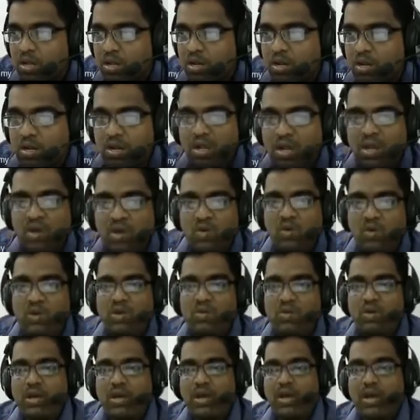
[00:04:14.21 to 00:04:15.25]
Now
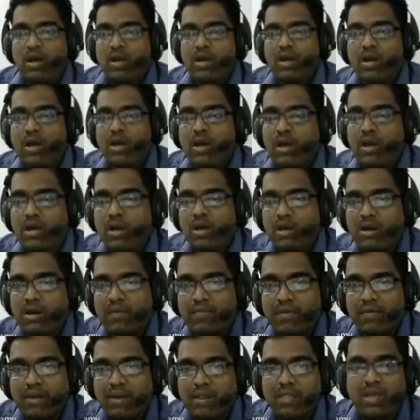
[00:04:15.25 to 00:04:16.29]
you can
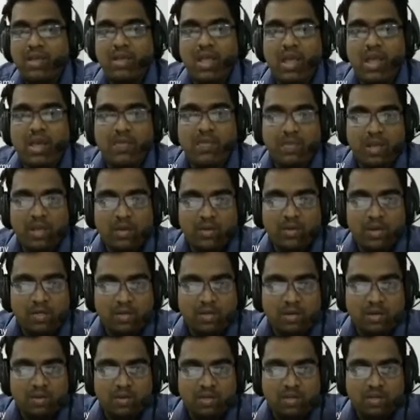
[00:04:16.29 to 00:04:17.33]
refer the AM
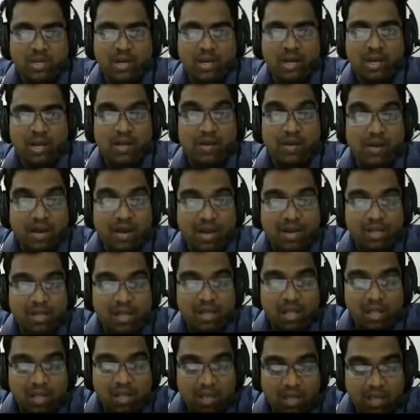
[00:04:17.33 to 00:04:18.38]
equation. Once again, I will write
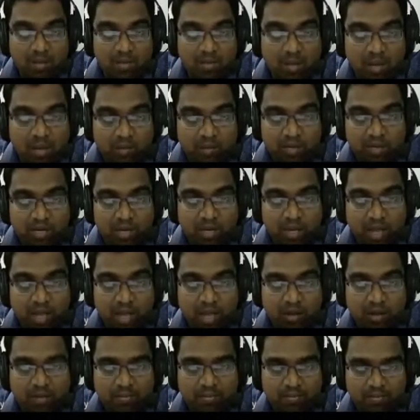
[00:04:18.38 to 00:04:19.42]
the AM equation
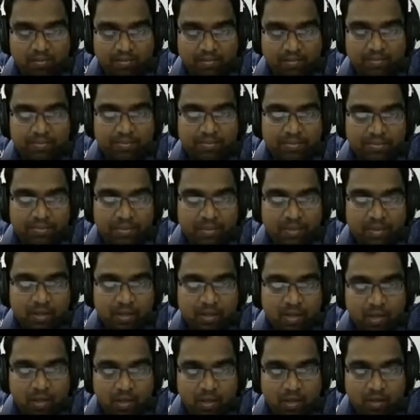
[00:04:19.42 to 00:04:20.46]
here
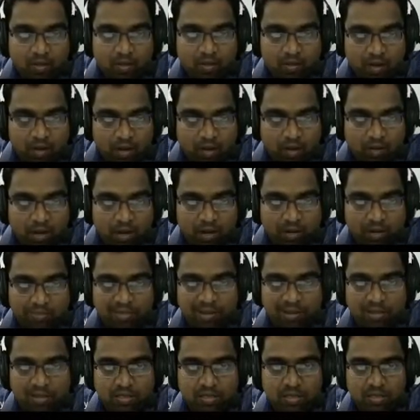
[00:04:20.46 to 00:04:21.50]
for your
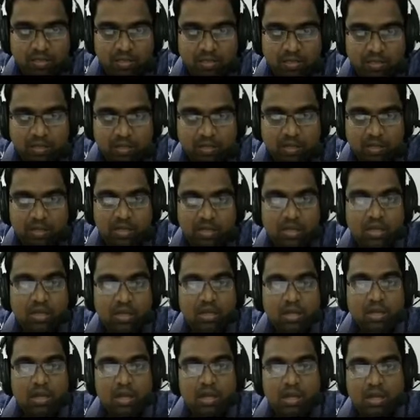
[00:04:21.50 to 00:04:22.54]
reference.
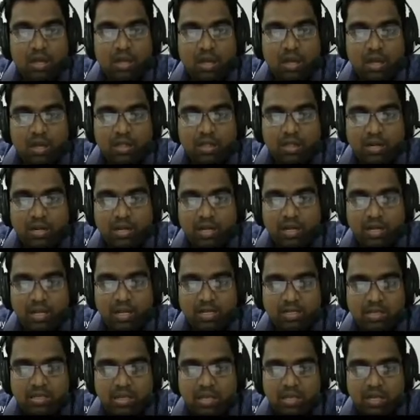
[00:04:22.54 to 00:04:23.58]
That
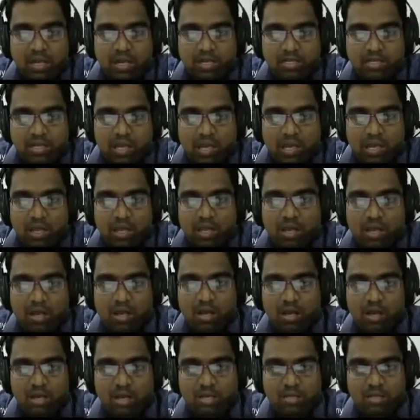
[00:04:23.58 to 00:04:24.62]
is AC
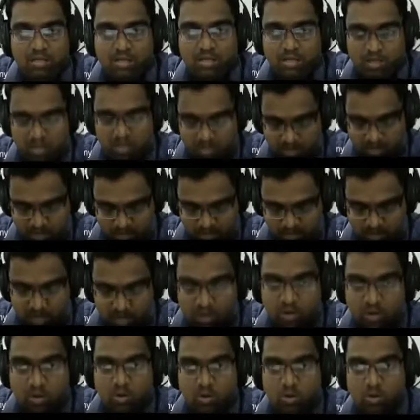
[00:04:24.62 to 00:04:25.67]
cos
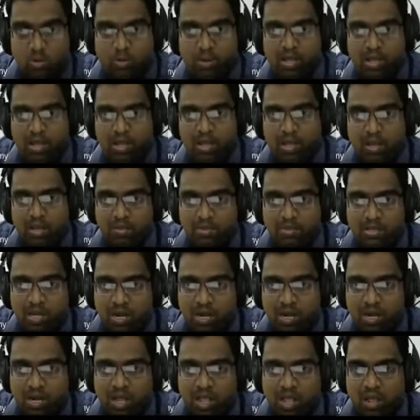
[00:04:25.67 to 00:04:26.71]
2 pi
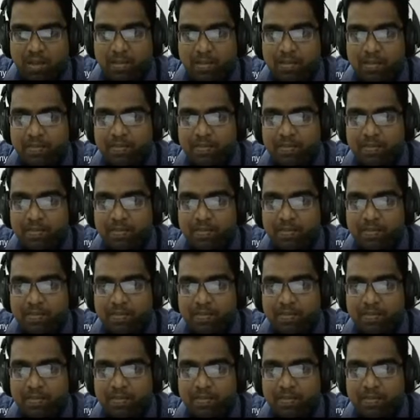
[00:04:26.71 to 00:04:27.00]
FCT